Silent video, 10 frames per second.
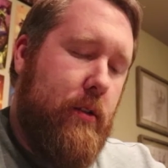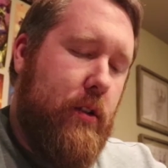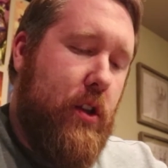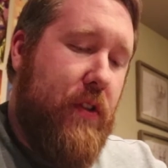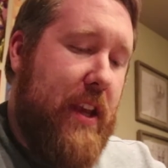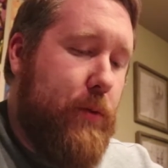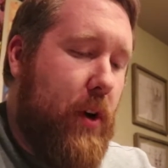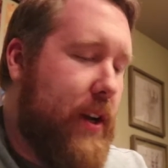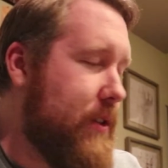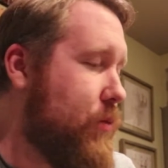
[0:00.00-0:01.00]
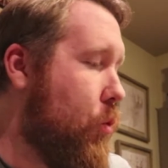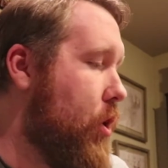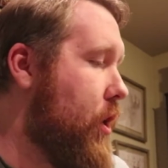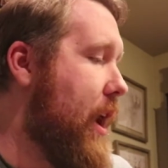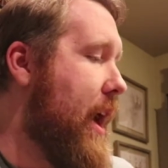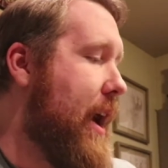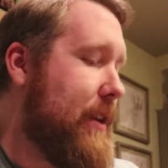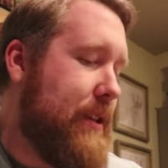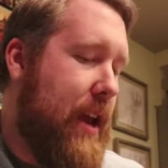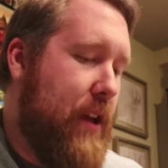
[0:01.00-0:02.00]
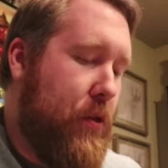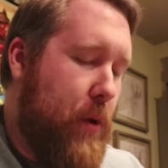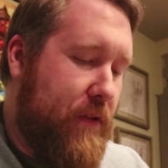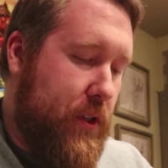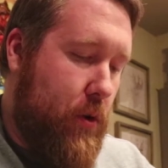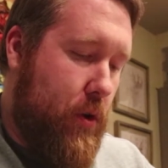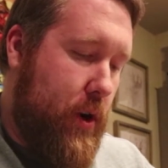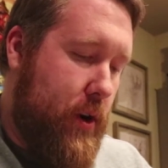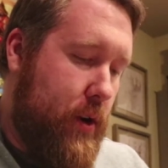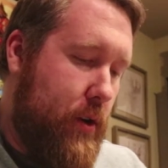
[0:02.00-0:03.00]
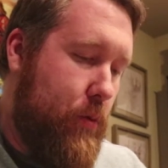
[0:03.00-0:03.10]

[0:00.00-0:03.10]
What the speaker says: So these ones were at a thrift store.